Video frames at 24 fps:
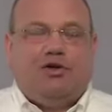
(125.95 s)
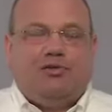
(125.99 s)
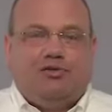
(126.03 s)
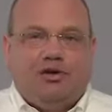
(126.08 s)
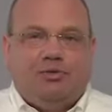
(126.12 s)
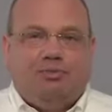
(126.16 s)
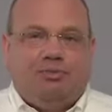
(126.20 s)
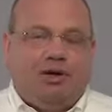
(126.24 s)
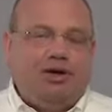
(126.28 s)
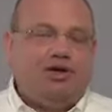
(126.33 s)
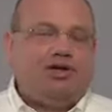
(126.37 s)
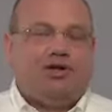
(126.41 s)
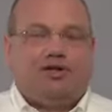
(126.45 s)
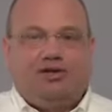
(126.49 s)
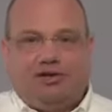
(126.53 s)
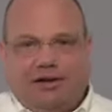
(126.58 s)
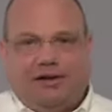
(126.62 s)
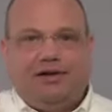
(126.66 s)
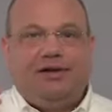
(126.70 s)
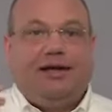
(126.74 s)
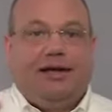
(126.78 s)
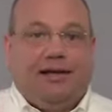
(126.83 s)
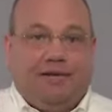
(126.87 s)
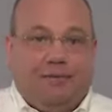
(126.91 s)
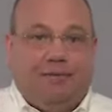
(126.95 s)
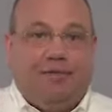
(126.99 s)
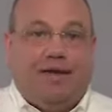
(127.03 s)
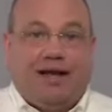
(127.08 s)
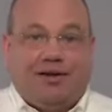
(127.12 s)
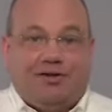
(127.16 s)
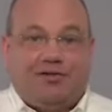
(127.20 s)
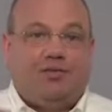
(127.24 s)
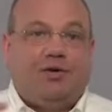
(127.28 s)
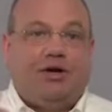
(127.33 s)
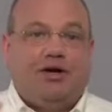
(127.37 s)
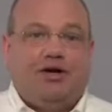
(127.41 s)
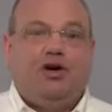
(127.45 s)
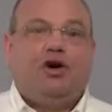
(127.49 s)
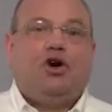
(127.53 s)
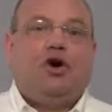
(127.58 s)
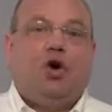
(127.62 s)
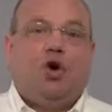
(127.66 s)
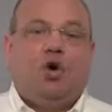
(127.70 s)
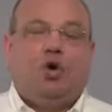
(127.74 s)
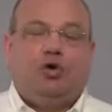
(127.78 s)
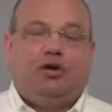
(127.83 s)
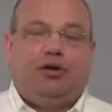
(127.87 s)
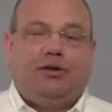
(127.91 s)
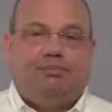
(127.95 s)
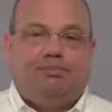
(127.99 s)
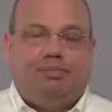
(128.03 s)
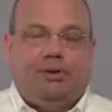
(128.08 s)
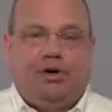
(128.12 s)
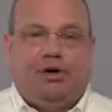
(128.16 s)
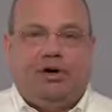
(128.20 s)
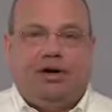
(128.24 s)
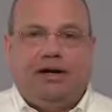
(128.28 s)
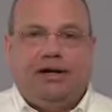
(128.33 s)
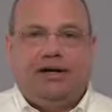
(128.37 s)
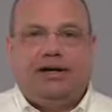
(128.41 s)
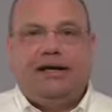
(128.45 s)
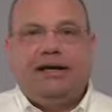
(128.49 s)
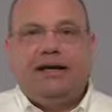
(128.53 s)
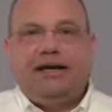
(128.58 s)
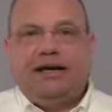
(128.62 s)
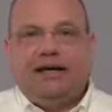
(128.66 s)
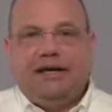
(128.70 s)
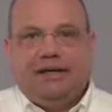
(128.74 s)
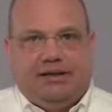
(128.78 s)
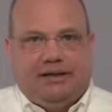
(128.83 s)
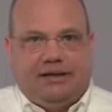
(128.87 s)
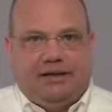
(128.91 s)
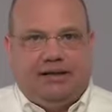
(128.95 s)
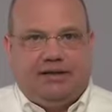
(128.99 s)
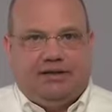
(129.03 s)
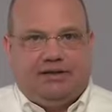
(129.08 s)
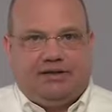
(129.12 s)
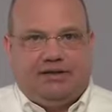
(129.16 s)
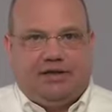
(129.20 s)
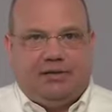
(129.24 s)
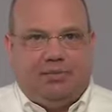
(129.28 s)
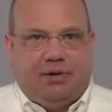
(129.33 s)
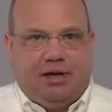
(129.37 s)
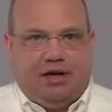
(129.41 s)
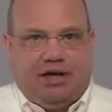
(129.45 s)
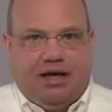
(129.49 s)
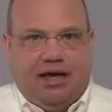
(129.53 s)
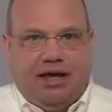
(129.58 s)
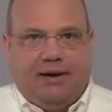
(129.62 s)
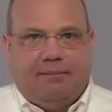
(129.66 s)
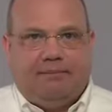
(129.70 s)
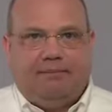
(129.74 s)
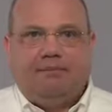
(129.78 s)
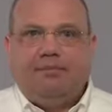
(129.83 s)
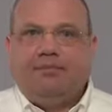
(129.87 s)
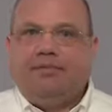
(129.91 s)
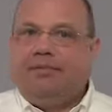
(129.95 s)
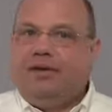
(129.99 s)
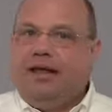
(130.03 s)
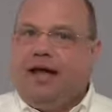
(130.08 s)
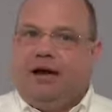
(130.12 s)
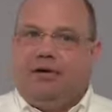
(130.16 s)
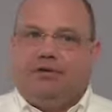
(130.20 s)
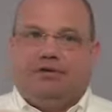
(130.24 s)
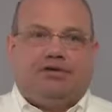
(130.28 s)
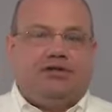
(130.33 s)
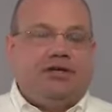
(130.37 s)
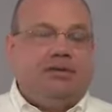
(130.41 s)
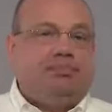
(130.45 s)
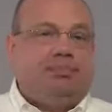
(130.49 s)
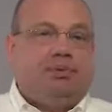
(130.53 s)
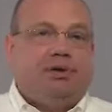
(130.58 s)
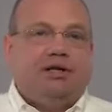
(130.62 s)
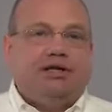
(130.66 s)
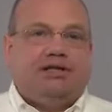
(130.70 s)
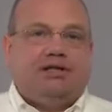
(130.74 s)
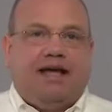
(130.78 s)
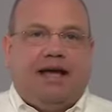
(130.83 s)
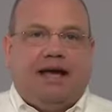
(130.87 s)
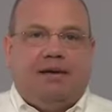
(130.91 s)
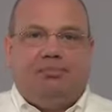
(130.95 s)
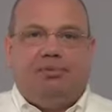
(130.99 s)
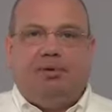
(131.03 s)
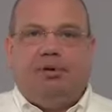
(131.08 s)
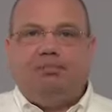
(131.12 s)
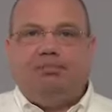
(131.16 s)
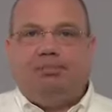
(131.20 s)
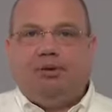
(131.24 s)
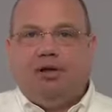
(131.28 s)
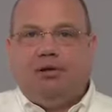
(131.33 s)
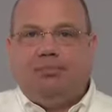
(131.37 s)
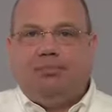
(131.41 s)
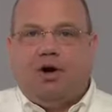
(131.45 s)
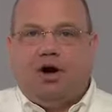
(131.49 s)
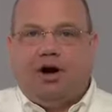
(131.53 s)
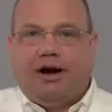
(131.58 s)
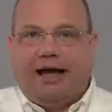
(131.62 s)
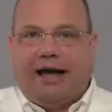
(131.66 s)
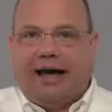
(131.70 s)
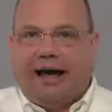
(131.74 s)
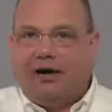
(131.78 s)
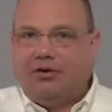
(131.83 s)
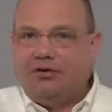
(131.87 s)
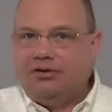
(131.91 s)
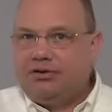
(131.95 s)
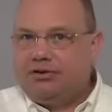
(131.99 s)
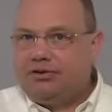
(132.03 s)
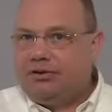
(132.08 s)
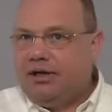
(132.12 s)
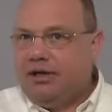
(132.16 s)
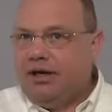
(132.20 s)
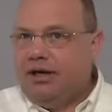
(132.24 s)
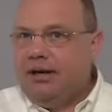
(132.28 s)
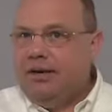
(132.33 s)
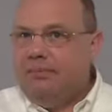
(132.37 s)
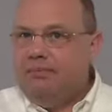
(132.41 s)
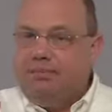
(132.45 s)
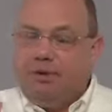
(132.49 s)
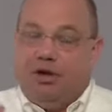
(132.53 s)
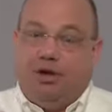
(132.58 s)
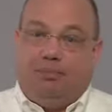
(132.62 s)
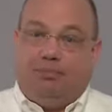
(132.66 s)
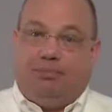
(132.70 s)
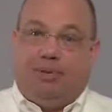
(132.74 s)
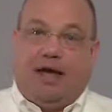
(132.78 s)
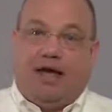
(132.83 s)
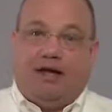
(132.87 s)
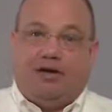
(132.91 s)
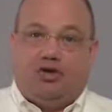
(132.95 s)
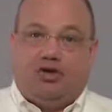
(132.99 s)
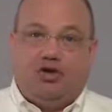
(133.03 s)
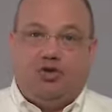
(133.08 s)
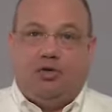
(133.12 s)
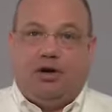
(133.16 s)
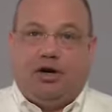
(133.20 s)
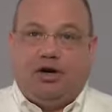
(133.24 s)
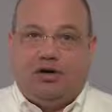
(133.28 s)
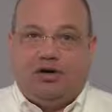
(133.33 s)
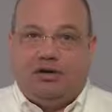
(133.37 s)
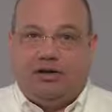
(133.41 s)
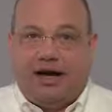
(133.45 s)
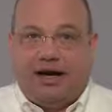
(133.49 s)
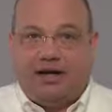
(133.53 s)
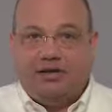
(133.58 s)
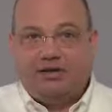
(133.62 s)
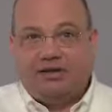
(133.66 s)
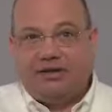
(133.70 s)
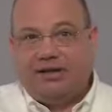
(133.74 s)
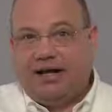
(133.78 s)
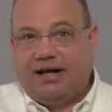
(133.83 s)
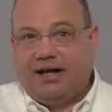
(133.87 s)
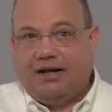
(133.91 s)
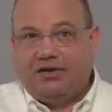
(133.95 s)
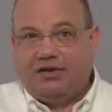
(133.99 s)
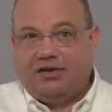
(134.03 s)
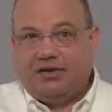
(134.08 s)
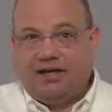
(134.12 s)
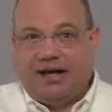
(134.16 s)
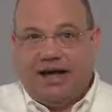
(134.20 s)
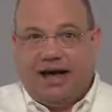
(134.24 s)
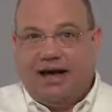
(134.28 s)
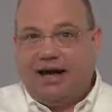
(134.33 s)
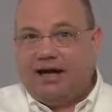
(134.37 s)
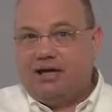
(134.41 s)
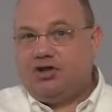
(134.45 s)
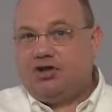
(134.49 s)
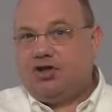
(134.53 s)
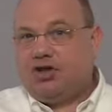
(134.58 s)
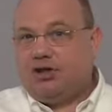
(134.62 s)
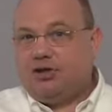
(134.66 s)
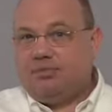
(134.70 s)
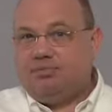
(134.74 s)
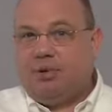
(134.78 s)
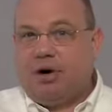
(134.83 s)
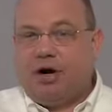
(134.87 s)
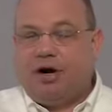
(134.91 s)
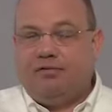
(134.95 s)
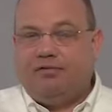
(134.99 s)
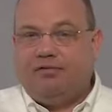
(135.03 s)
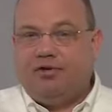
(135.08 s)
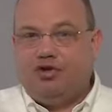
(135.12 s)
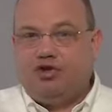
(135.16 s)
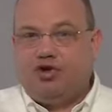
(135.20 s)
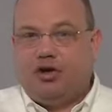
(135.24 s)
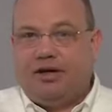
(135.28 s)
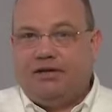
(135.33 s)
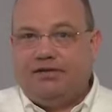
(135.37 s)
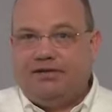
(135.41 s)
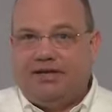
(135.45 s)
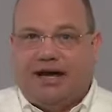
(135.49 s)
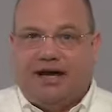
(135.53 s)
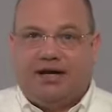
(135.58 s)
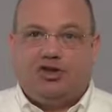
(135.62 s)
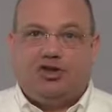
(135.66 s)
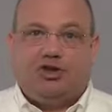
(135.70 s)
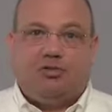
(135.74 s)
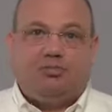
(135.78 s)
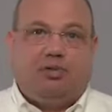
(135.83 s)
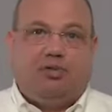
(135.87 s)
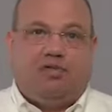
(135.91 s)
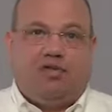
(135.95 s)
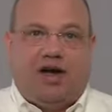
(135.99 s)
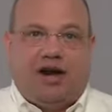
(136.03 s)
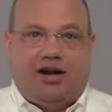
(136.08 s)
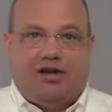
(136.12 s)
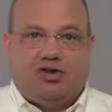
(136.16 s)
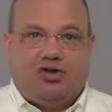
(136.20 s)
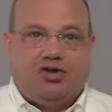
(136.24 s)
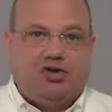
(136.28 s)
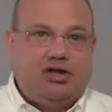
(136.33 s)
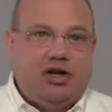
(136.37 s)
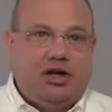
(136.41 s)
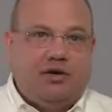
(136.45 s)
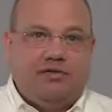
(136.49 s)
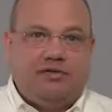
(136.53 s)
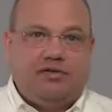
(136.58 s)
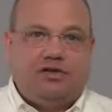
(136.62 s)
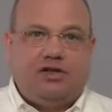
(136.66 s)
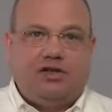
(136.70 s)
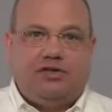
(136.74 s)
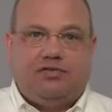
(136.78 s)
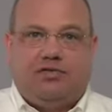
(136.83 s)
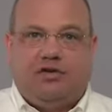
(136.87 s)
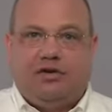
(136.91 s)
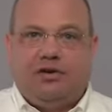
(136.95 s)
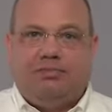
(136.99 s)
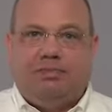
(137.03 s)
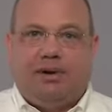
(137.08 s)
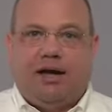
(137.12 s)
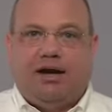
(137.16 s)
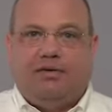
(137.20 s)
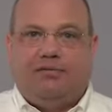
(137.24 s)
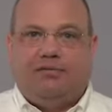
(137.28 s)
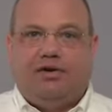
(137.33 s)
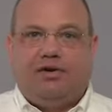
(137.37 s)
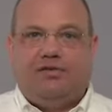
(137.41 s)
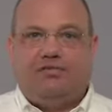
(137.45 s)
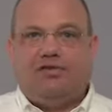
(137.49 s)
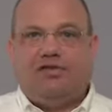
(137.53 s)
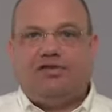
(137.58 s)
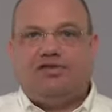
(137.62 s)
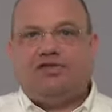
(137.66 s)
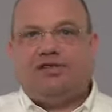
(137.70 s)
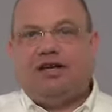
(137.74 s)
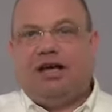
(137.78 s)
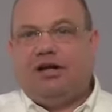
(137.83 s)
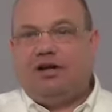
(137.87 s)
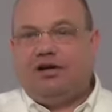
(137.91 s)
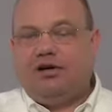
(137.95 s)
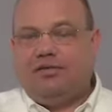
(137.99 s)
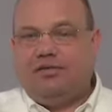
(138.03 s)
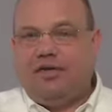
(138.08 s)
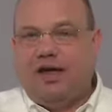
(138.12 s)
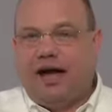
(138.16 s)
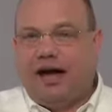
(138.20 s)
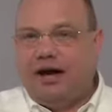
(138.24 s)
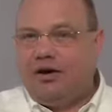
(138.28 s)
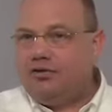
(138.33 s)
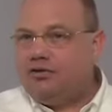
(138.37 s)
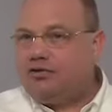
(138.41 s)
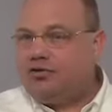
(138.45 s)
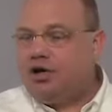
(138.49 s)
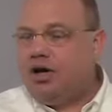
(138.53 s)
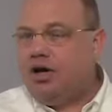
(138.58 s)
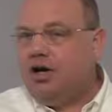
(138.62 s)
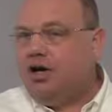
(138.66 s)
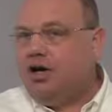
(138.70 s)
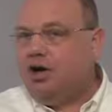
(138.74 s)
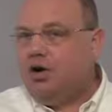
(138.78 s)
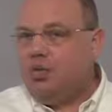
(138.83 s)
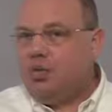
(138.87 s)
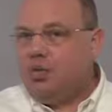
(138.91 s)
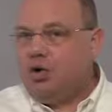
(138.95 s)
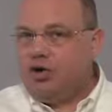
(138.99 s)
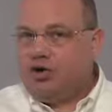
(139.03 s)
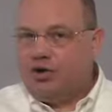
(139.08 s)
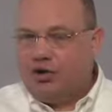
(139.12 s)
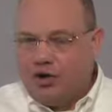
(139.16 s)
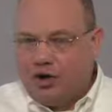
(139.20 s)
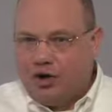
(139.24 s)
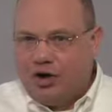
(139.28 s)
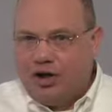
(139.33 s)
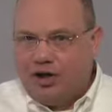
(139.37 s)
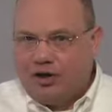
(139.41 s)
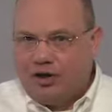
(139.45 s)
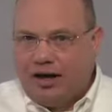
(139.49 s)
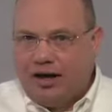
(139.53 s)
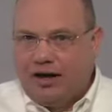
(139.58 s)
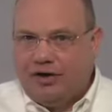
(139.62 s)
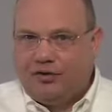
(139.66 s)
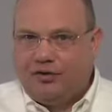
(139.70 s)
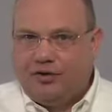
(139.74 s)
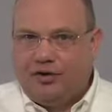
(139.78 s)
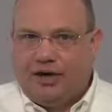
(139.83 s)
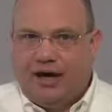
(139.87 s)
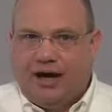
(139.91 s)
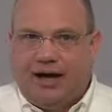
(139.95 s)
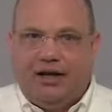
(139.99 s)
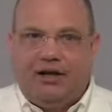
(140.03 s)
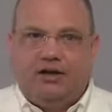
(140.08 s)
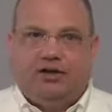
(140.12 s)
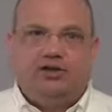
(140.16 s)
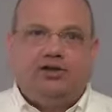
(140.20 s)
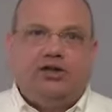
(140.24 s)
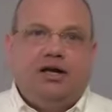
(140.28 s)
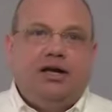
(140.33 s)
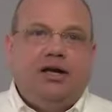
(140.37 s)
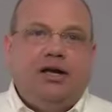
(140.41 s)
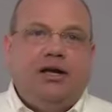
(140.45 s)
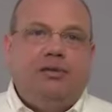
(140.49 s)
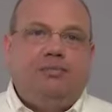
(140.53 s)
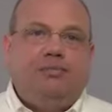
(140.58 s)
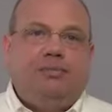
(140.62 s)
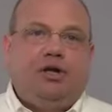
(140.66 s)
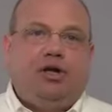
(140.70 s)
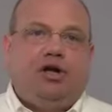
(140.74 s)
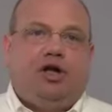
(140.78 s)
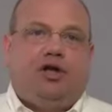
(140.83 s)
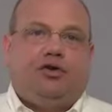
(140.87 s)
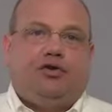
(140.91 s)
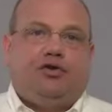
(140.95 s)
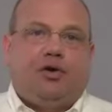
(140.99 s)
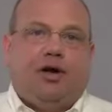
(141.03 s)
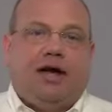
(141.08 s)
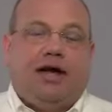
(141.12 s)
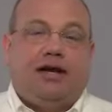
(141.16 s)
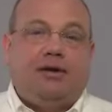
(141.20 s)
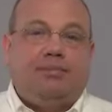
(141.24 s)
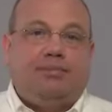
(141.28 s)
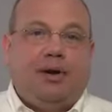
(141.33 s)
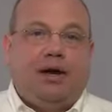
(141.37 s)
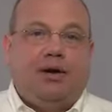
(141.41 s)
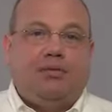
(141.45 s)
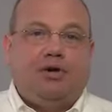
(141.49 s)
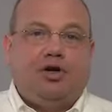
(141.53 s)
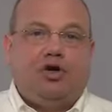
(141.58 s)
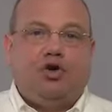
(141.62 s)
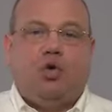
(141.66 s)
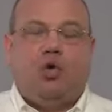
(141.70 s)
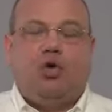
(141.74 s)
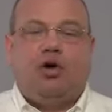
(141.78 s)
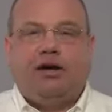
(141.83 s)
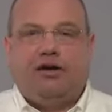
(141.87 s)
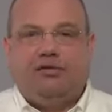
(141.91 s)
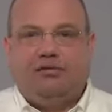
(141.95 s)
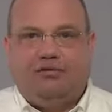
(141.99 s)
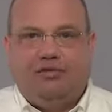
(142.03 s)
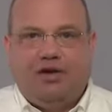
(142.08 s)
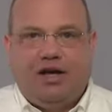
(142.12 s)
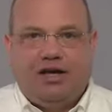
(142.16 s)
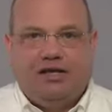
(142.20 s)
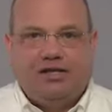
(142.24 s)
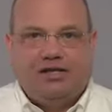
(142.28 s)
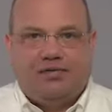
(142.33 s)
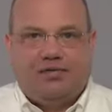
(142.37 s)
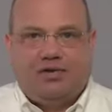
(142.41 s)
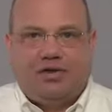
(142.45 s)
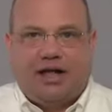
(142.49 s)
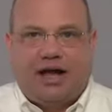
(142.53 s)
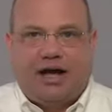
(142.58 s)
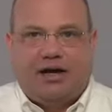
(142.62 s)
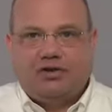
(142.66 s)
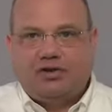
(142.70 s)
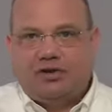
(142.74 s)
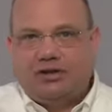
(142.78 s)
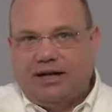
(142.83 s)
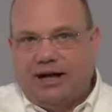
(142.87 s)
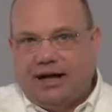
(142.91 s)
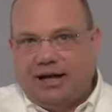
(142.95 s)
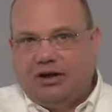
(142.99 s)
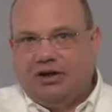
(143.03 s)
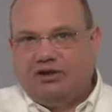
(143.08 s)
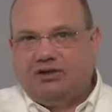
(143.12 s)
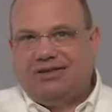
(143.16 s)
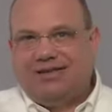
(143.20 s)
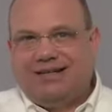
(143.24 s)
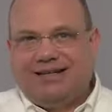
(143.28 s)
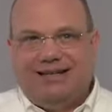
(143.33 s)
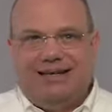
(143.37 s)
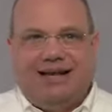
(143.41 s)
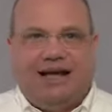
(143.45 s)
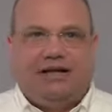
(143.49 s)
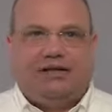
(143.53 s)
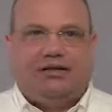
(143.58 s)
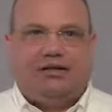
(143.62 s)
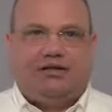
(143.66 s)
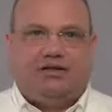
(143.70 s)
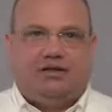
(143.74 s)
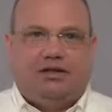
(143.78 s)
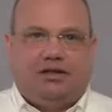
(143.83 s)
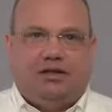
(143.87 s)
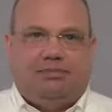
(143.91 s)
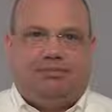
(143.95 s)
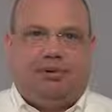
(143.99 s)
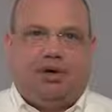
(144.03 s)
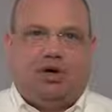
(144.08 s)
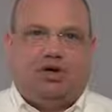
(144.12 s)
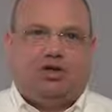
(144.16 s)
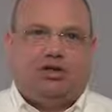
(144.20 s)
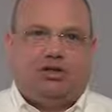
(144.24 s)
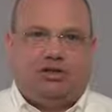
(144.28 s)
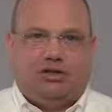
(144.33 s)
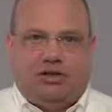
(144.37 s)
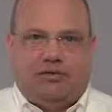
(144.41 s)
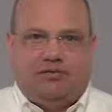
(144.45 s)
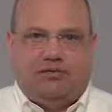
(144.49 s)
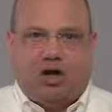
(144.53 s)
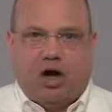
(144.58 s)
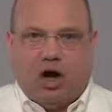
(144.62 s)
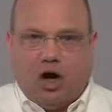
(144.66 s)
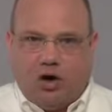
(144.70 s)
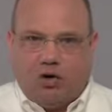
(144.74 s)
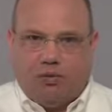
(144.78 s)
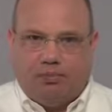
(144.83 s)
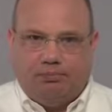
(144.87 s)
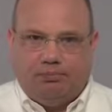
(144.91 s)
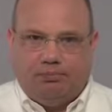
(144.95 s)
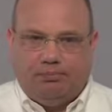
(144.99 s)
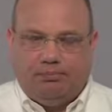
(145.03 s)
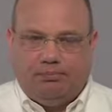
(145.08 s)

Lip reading: If you purchase it, that's when your holding period needs to begin. Now, simple example, Bill bought a house. Bill paid $200,000 cash, and as part of the transaction provided services for the benefit of the seller of the house worth $30,000. Bill also had to pay recording fees of $1,000 connected to the purchase of the home.